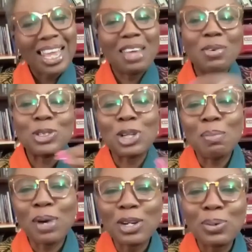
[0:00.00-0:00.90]
If it's
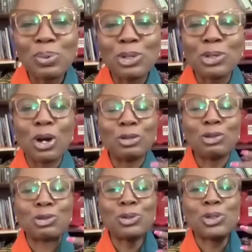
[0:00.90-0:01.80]
somebody who's gone
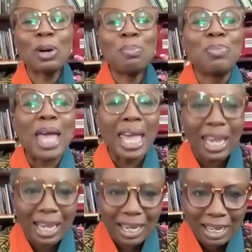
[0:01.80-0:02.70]
through some
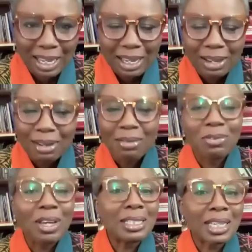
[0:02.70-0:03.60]
pain,
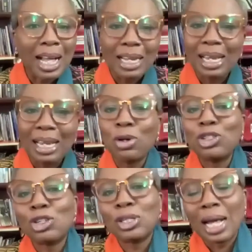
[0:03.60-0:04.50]
physical,
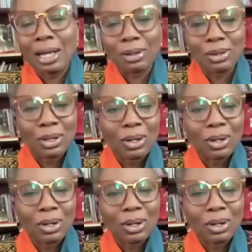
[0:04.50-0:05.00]
emotional,